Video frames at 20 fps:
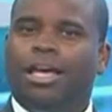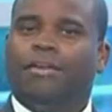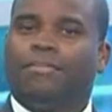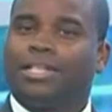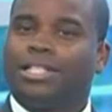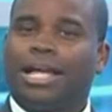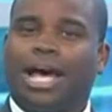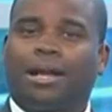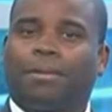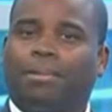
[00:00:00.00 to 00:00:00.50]
if
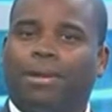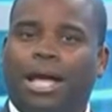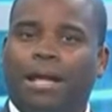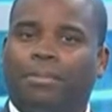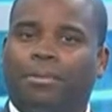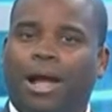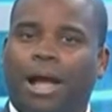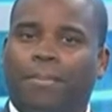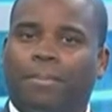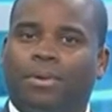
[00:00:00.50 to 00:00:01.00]
it's not
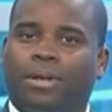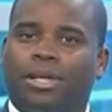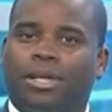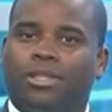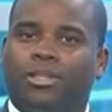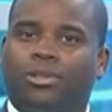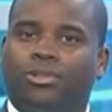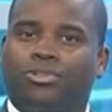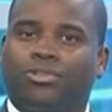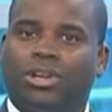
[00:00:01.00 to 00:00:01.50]
applied properly,
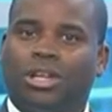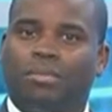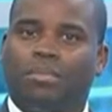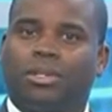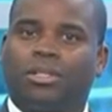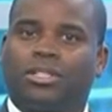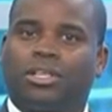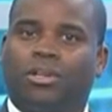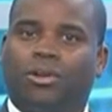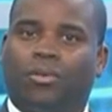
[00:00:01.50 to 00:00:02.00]
those
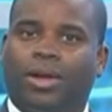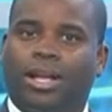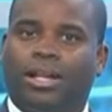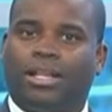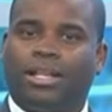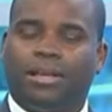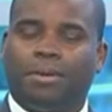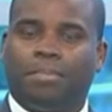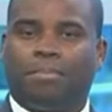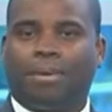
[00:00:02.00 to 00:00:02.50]
treatments can
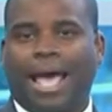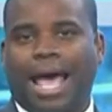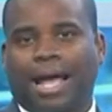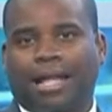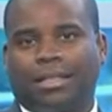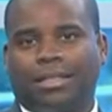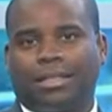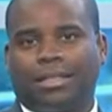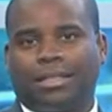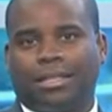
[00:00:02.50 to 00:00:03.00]
greatly
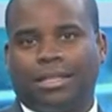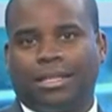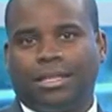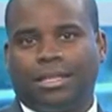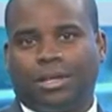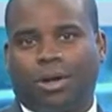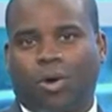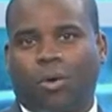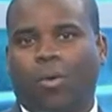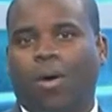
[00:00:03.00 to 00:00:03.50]
impact
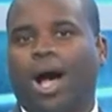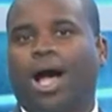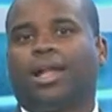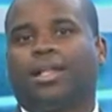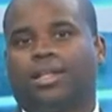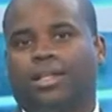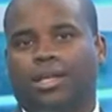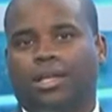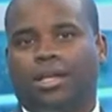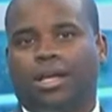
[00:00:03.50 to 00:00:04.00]
the
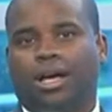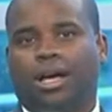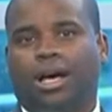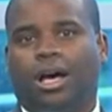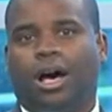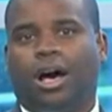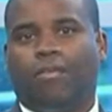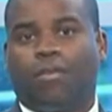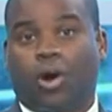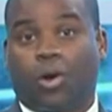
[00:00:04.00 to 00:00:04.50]
quality
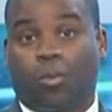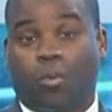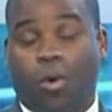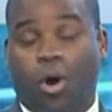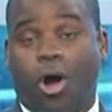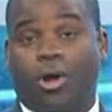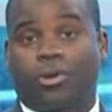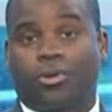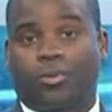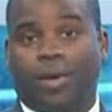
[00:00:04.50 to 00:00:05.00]
of our
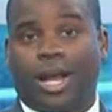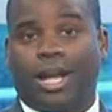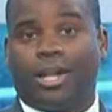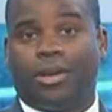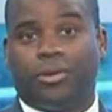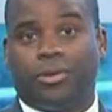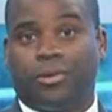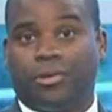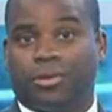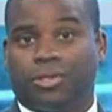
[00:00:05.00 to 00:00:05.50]
water right
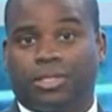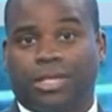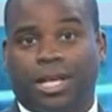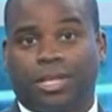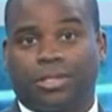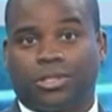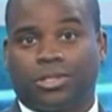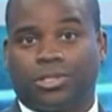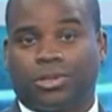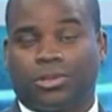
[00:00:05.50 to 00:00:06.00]
here in North
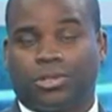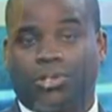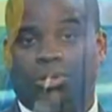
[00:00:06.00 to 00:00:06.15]
Texas. So